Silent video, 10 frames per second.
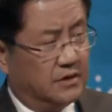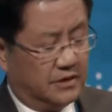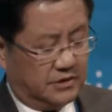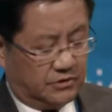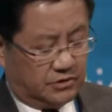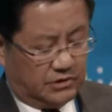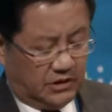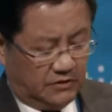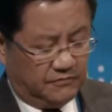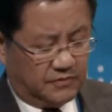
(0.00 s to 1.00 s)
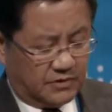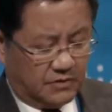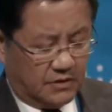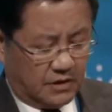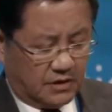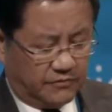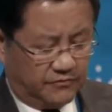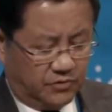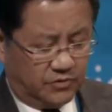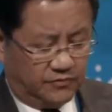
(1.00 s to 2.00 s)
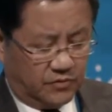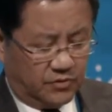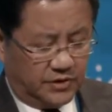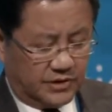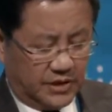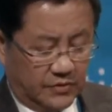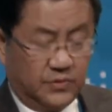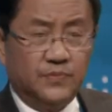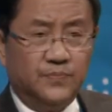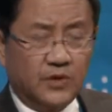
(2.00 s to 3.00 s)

has achieved a fruitful result.